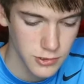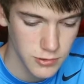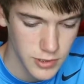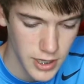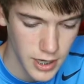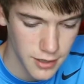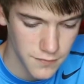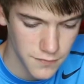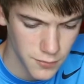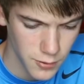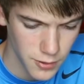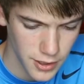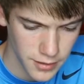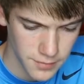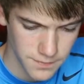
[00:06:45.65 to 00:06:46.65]
Juliana
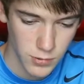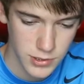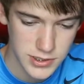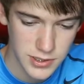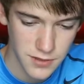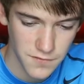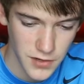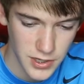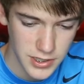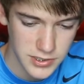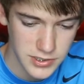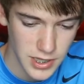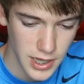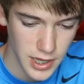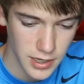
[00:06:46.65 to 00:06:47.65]
Foy, what is the
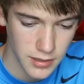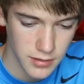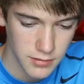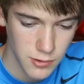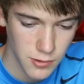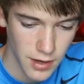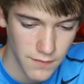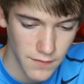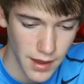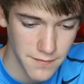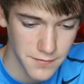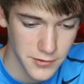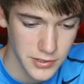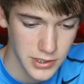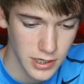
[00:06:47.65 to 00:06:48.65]
funniest thing you have
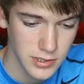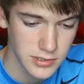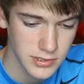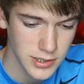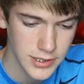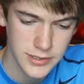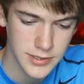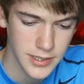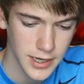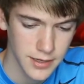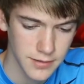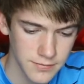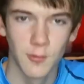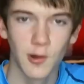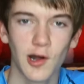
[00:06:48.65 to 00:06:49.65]
ever done /
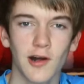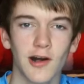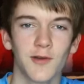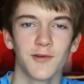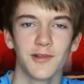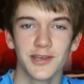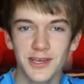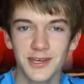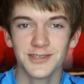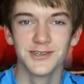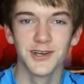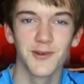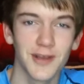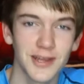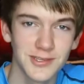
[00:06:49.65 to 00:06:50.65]
said? Well, a really good
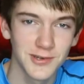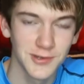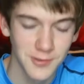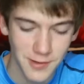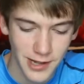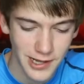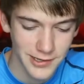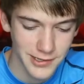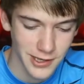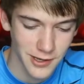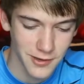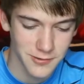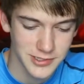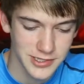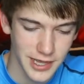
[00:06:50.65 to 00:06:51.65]
joke I told a while
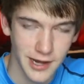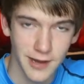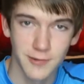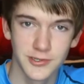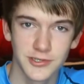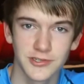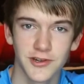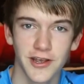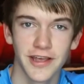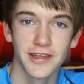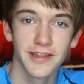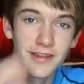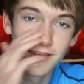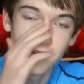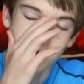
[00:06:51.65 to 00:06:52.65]
ago was that I was
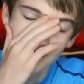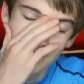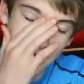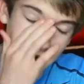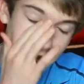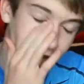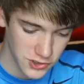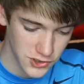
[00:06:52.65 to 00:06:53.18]
straight and... yeah.